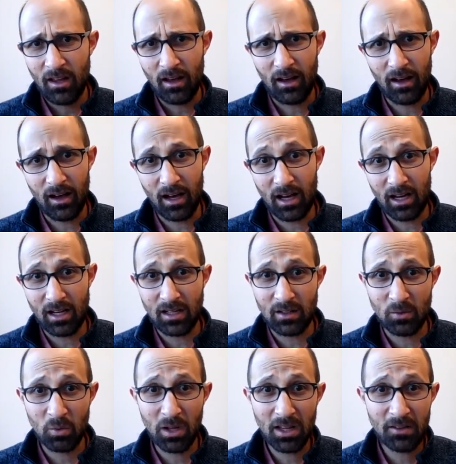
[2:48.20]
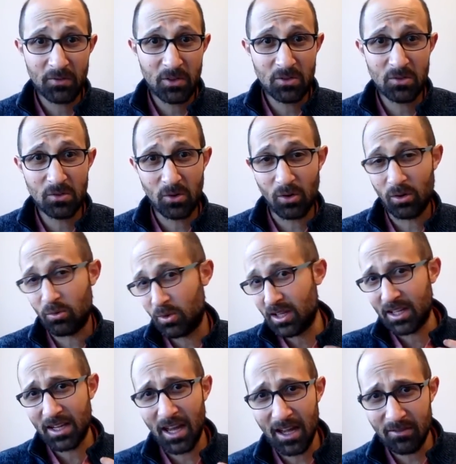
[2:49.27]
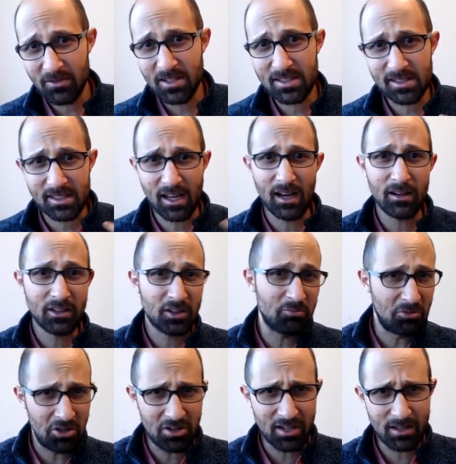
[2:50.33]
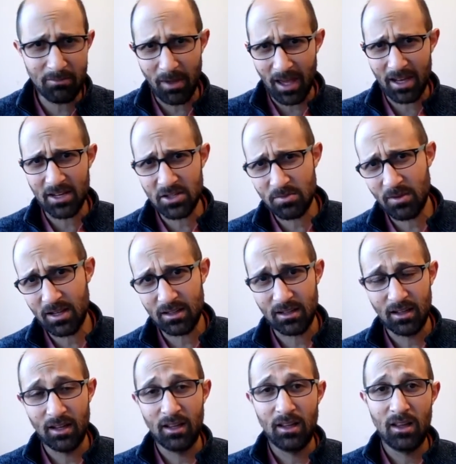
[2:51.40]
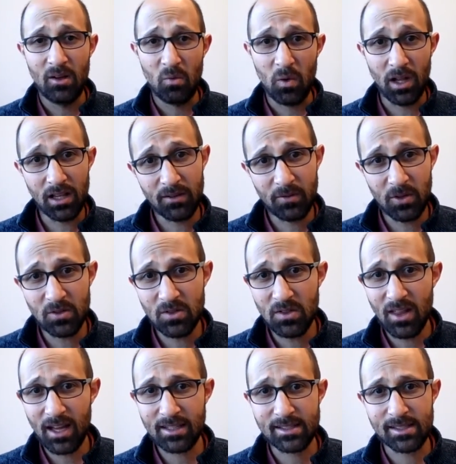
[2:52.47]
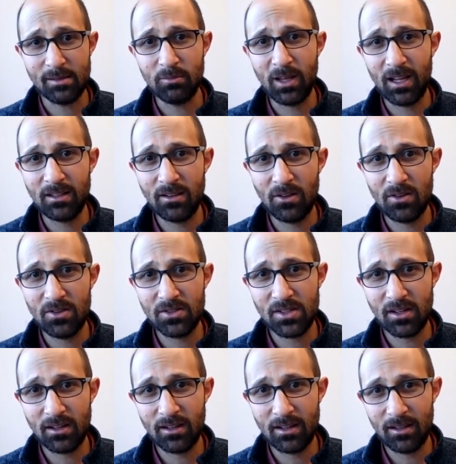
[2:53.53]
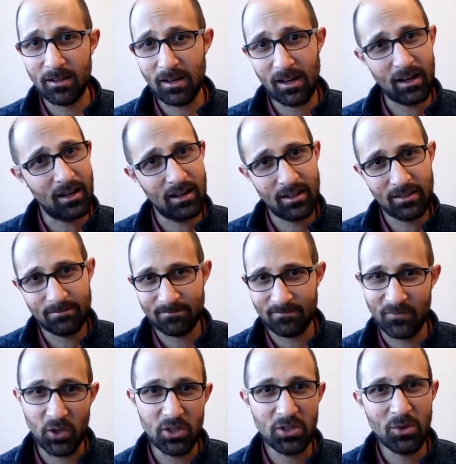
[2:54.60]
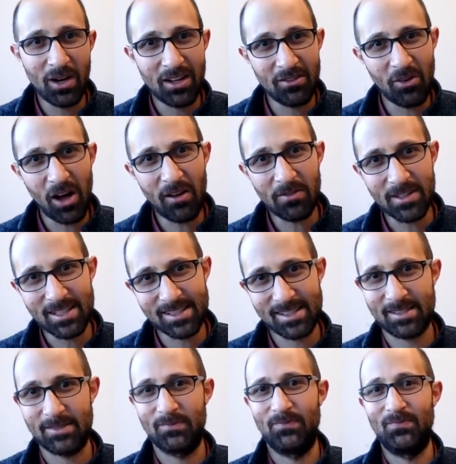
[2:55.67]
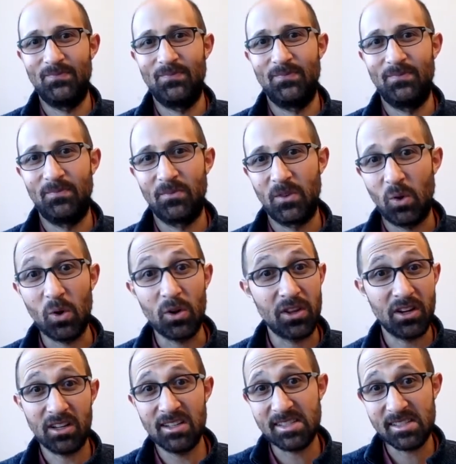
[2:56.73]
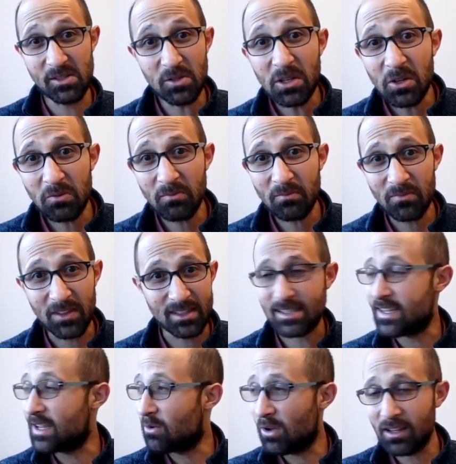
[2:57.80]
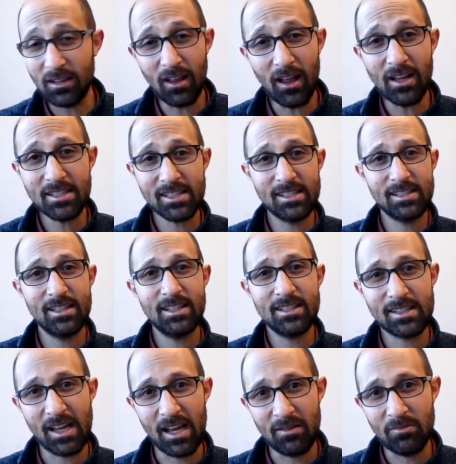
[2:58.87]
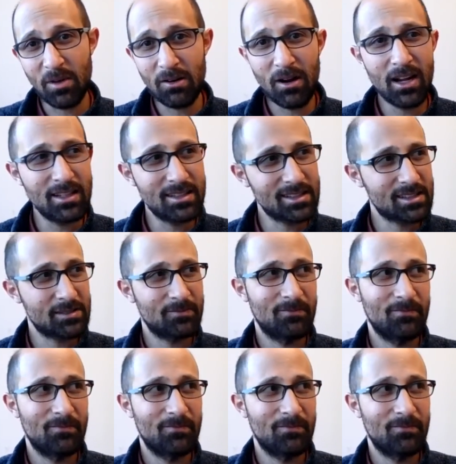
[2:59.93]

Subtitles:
We can have this community management. Well, if you do that, some landowners are going to vote you out of office. Or they're going to sue you and say, well, the law says this, I have my rights.